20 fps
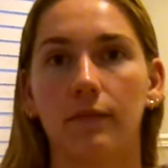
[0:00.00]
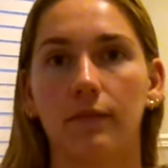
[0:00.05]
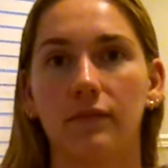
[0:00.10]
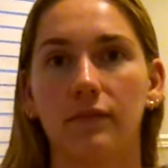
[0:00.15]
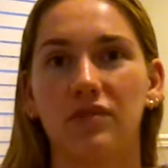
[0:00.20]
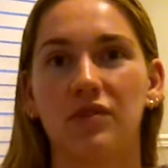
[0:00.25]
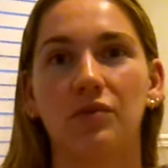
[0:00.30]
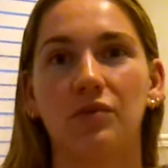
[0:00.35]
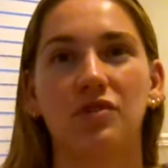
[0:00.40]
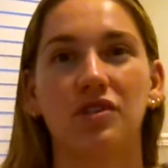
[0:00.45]

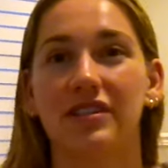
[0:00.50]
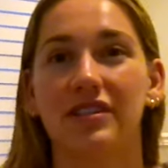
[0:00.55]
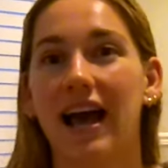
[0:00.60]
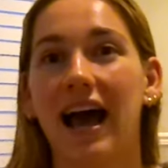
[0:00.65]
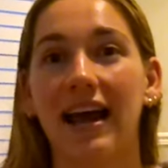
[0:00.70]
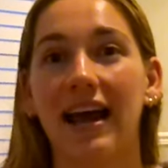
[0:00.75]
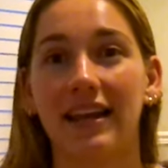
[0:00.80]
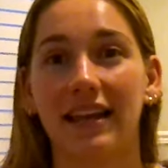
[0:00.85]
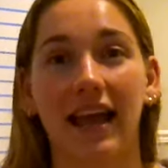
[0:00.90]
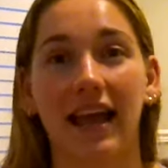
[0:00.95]
so just
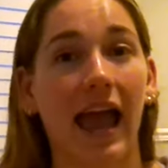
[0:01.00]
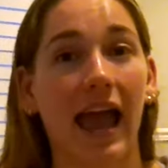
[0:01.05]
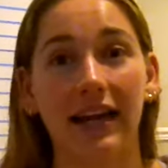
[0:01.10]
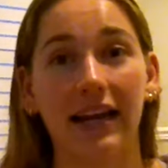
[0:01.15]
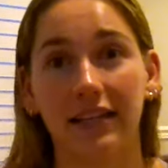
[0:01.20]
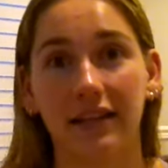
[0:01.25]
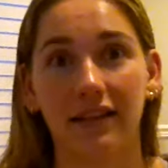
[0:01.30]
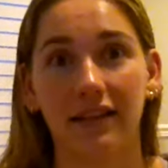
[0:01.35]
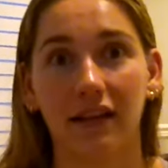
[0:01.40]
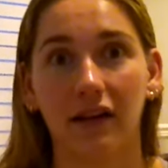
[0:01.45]
adding
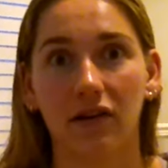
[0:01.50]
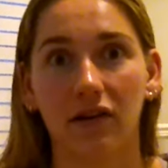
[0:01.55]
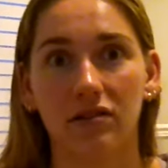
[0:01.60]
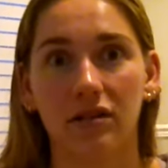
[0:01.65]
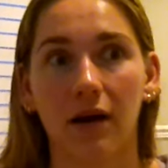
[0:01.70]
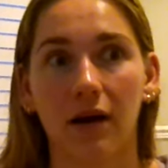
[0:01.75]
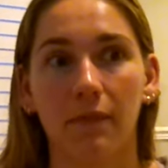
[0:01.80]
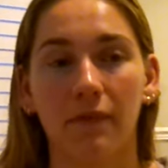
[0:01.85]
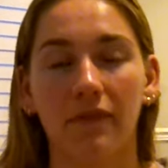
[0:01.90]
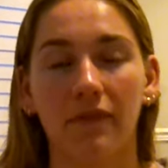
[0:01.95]
anything on
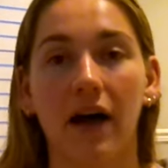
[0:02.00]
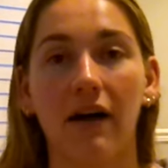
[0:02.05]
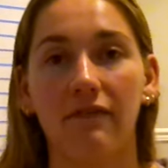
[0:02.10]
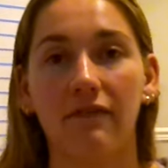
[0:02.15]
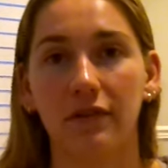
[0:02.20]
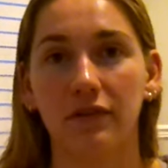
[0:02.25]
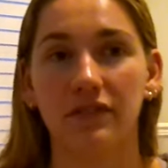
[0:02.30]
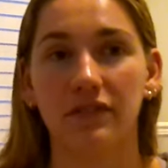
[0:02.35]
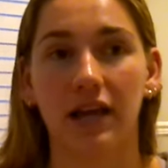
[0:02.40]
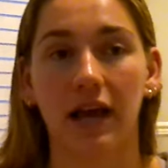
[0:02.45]
top of that
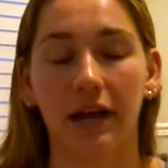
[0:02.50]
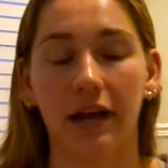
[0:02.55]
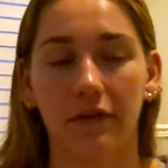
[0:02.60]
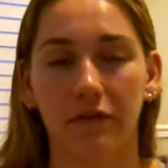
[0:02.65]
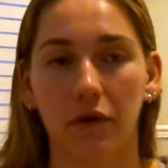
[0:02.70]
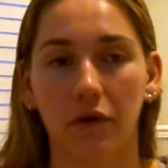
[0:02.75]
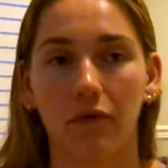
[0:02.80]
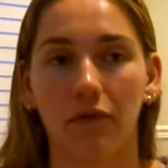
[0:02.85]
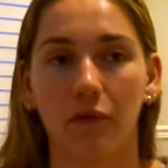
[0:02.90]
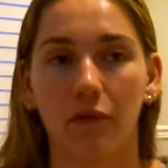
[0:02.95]
feels kind of
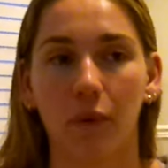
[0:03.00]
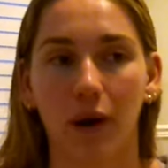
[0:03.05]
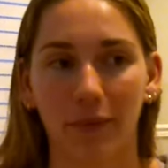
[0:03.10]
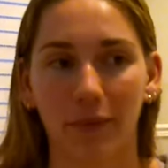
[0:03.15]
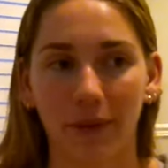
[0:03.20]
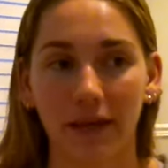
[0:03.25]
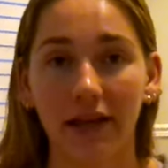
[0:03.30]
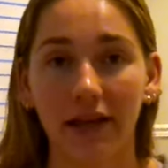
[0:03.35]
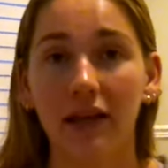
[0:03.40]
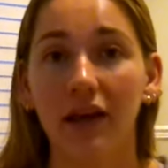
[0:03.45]

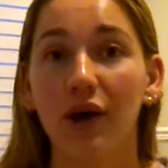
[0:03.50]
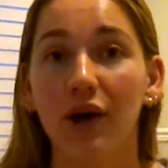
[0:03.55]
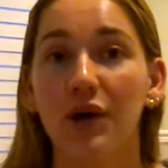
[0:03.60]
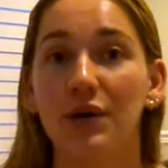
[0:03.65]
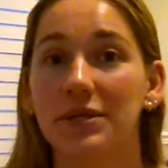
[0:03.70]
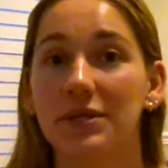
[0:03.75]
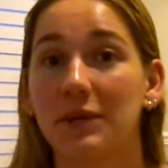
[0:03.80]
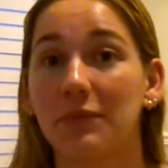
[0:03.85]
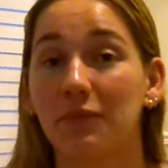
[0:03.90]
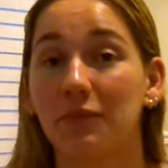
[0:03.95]
overwhelming.
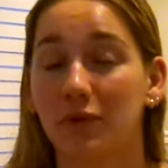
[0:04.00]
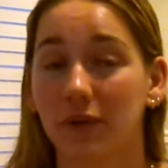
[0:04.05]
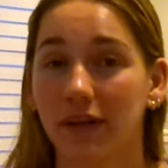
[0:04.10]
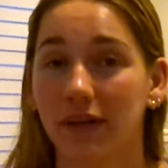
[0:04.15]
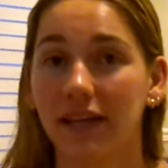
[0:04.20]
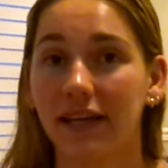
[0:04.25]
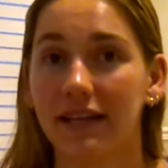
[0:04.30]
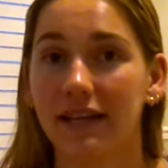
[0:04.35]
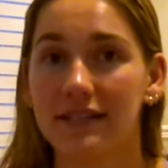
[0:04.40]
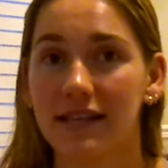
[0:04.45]
So I'm
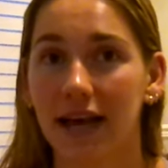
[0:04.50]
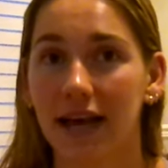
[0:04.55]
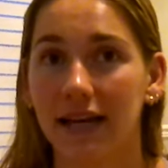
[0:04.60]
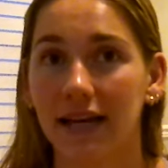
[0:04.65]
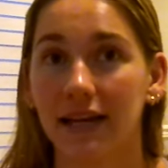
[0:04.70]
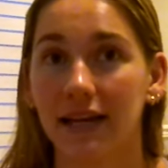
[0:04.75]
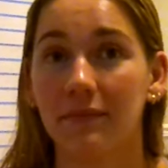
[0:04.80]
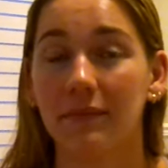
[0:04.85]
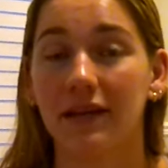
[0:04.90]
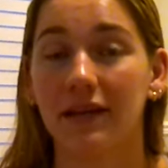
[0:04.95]
really
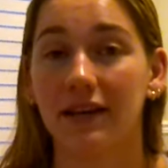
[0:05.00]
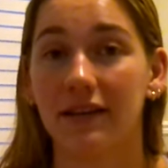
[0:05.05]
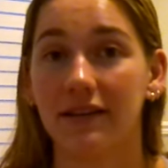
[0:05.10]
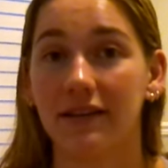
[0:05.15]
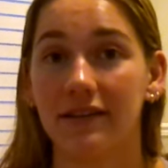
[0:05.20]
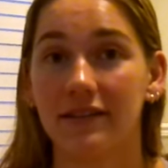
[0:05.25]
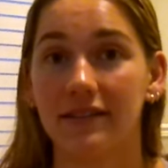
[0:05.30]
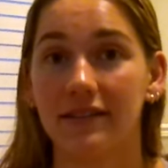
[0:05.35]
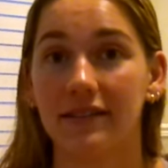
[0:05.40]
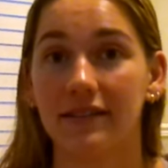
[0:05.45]
excited
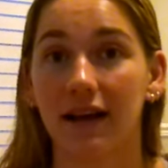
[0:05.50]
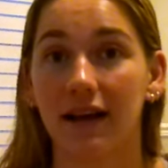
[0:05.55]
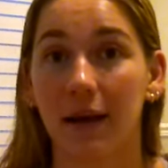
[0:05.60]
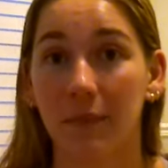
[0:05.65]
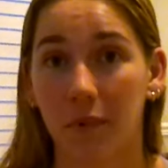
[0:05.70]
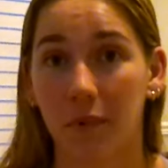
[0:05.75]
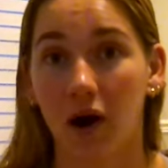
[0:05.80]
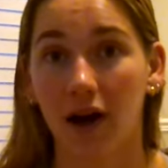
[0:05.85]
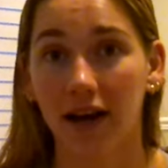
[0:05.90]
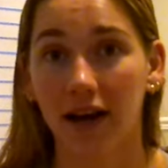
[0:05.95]
because I'm
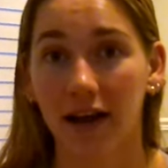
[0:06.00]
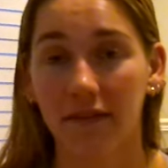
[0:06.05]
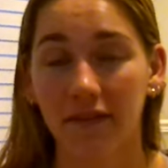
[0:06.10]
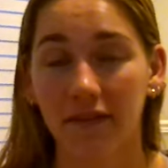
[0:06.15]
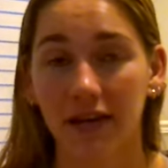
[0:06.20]
not going to have